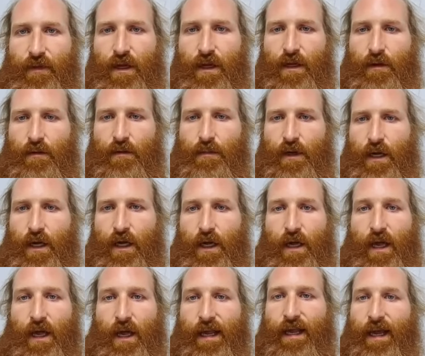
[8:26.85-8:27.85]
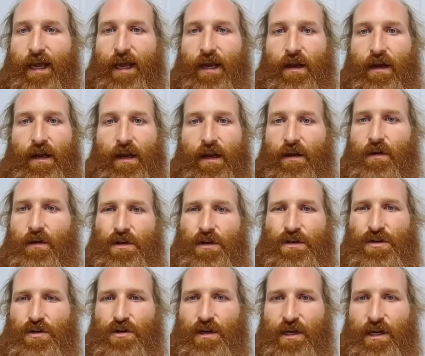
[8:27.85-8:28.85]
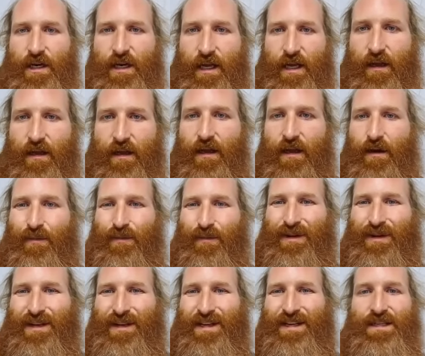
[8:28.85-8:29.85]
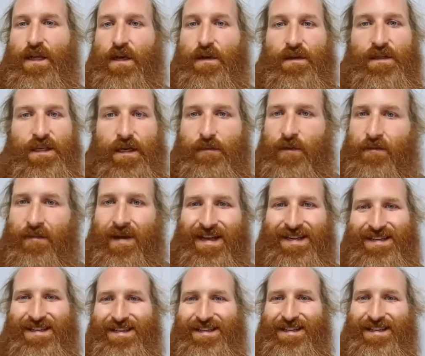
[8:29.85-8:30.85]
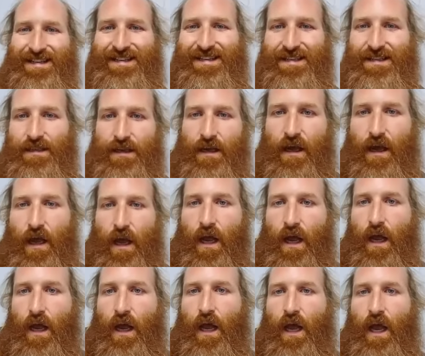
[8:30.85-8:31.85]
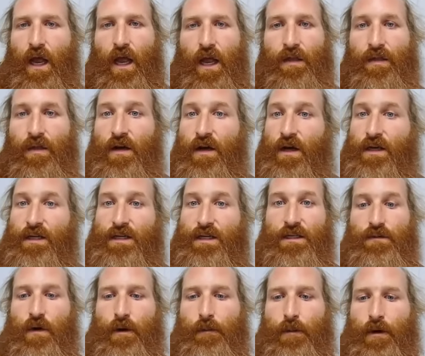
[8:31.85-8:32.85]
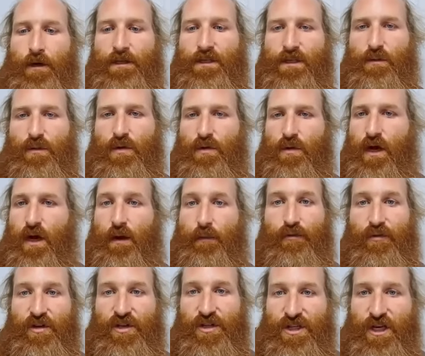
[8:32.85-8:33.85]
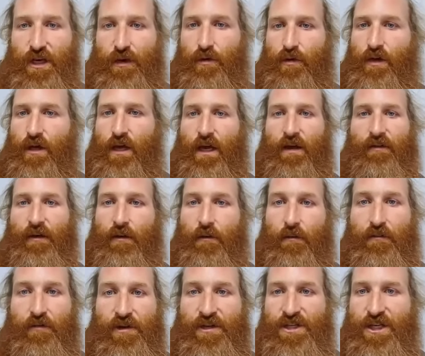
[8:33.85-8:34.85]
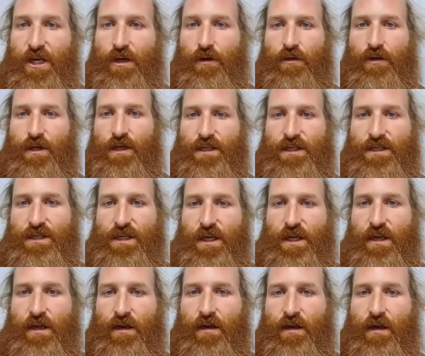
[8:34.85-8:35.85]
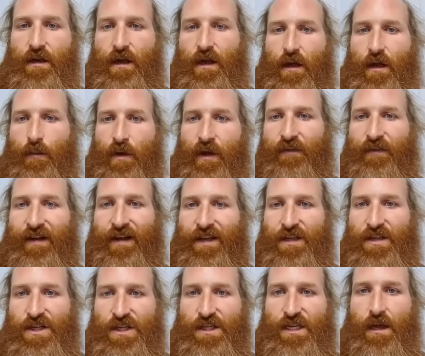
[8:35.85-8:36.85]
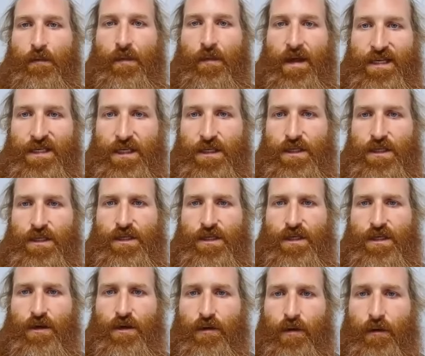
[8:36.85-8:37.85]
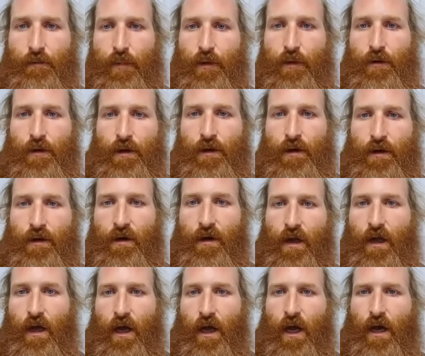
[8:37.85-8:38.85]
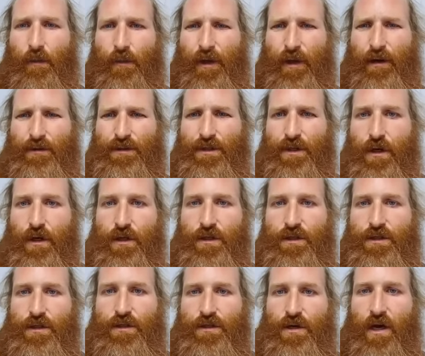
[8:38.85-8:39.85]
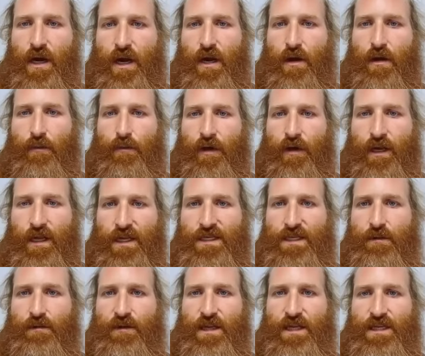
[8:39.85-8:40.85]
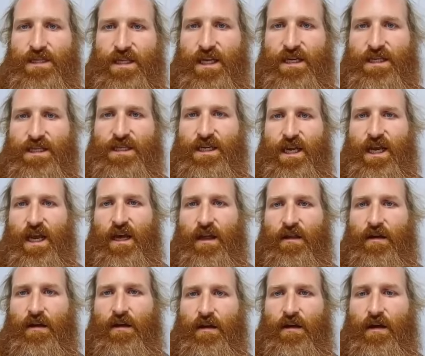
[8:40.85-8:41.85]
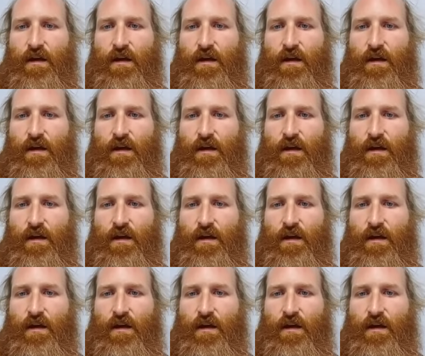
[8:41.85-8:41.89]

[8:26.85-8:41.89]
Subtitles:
But again, anyone who's joining, please don't send me messages in the nicest way possible. I appreciate all the love, I appreciate all the concern. But if I can just get messages that are important, I'll be able to concentrate on bringing some of these things together.